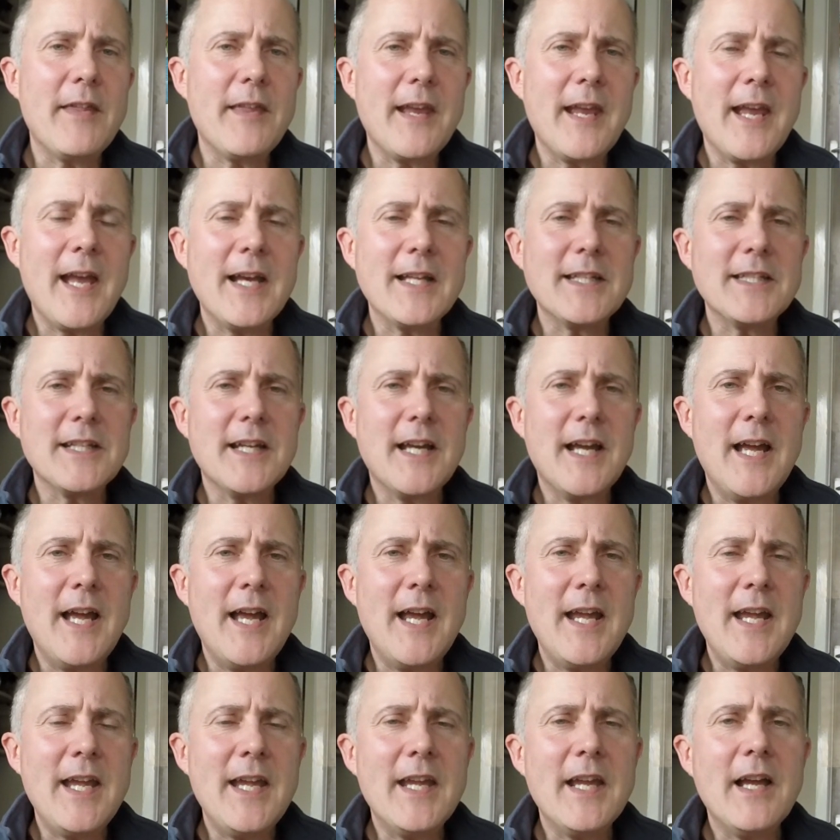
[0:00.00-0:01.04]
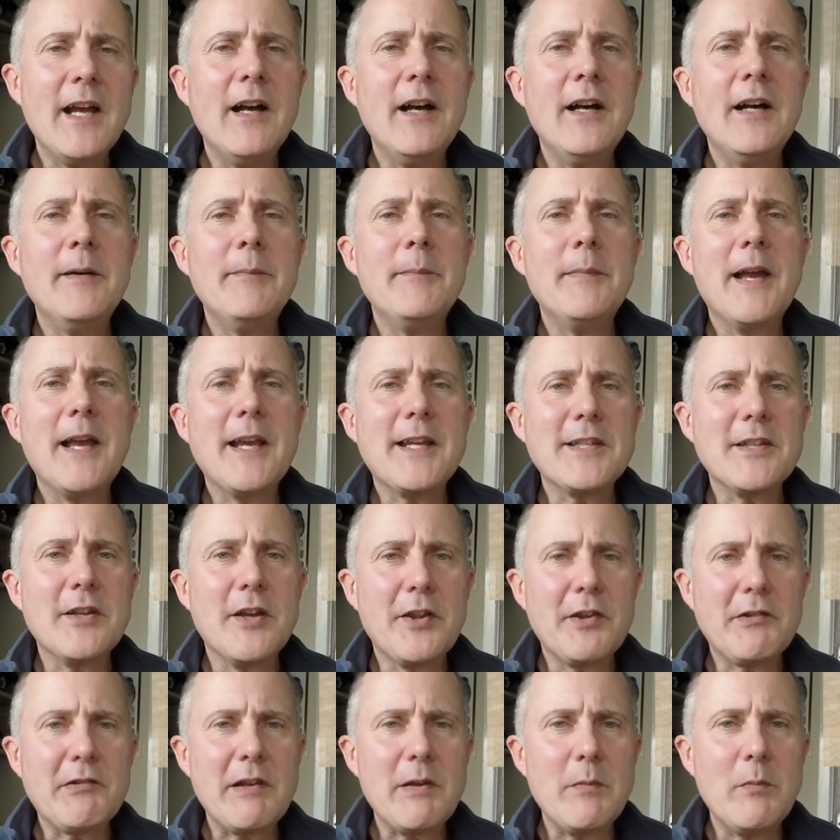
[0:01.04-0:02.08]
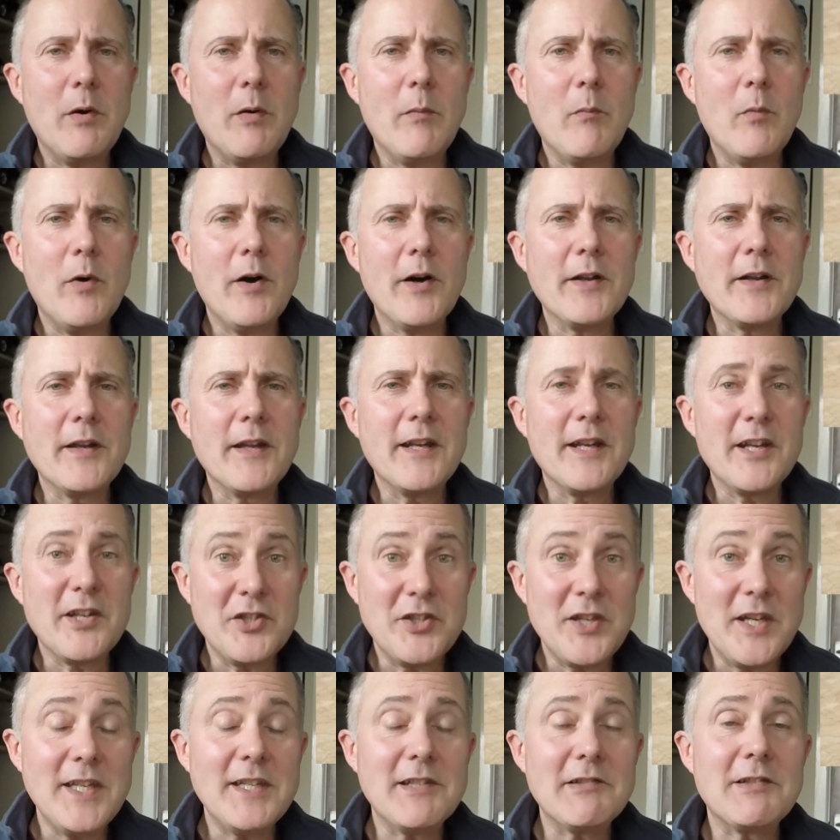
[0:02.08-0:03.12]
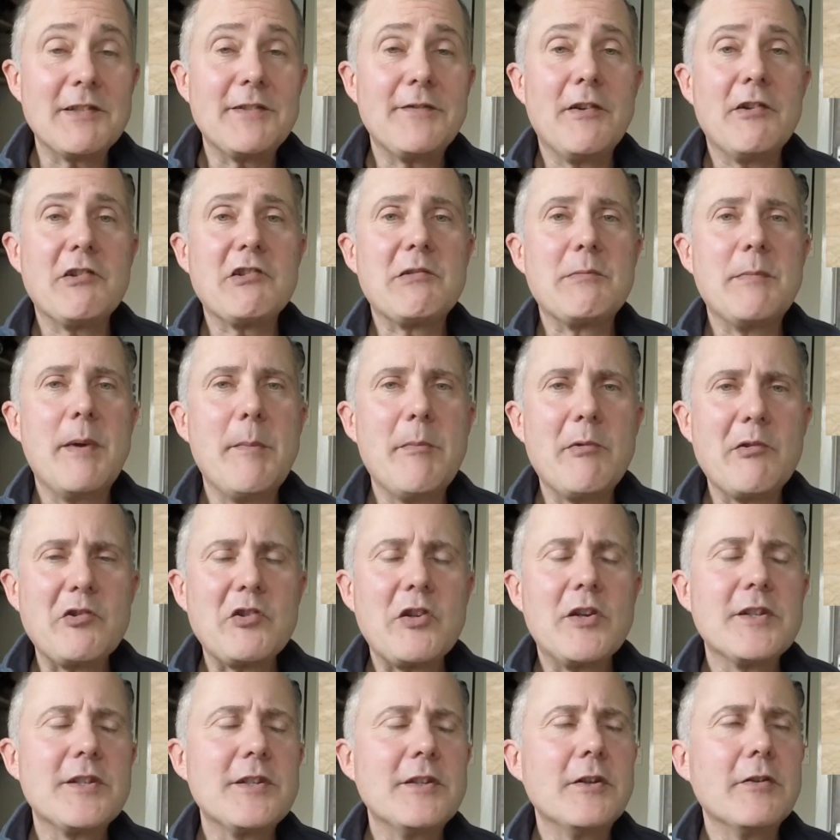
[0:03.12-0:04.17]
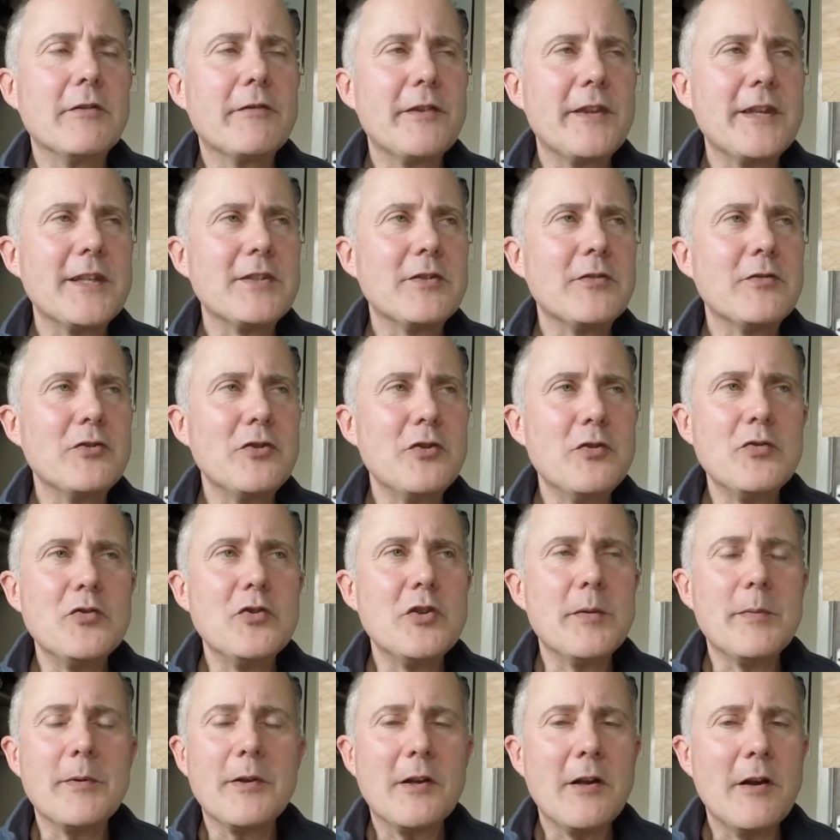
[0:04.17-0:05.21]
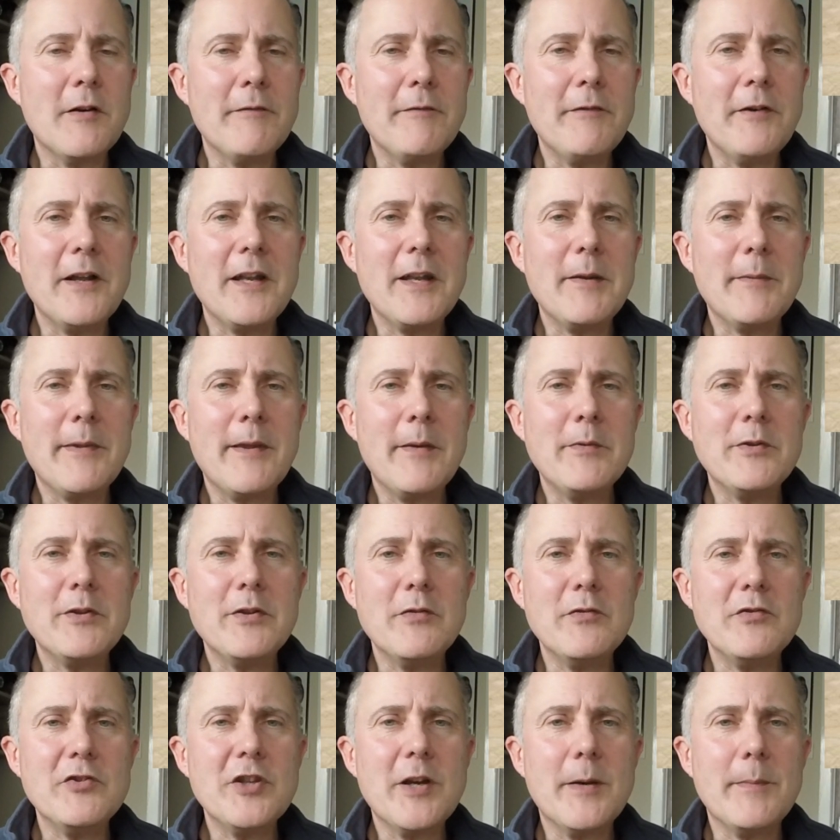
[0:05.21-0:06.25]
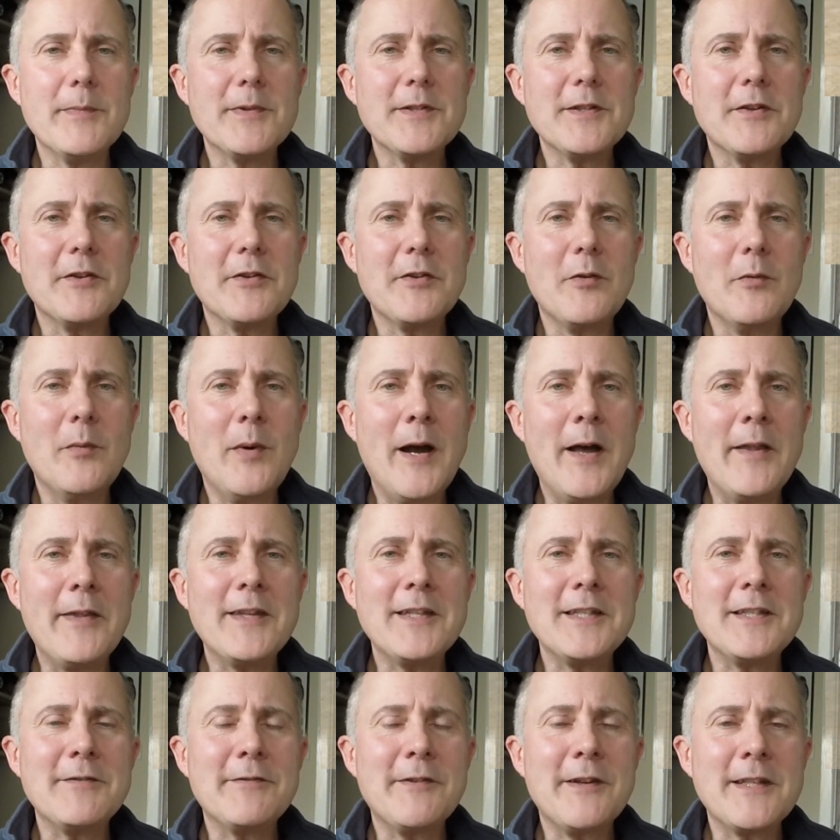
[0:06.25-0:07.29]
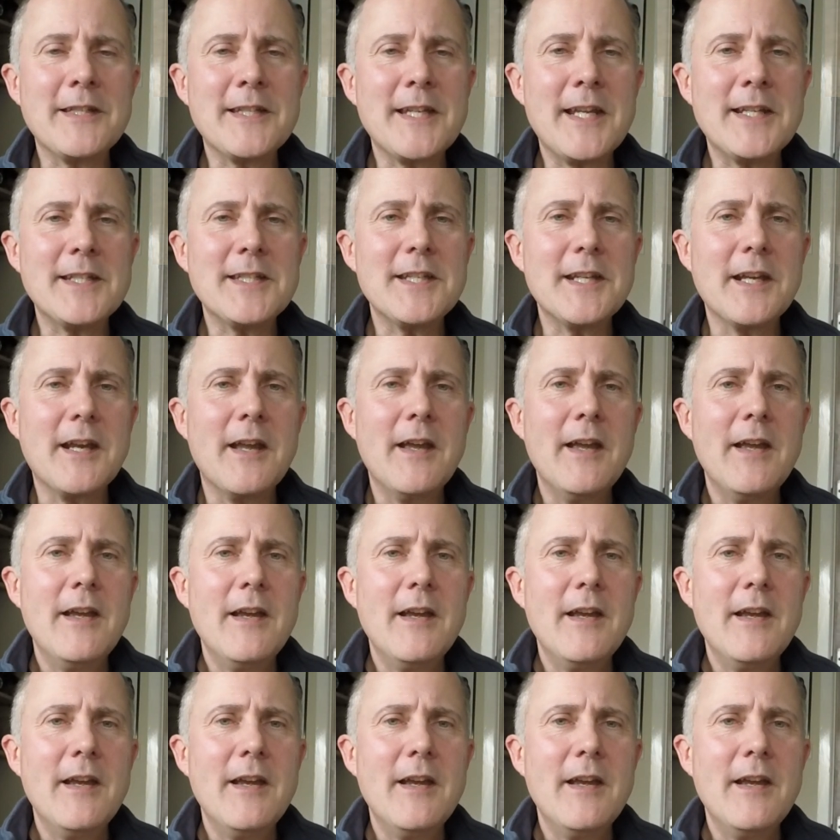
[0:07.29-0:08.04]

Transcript: They had a XR311 and a Cheetah, as far as I remember. I tried to look for this on YouTube and I can't find it when they were doing jumps, and I thought, wow, this is fantastic.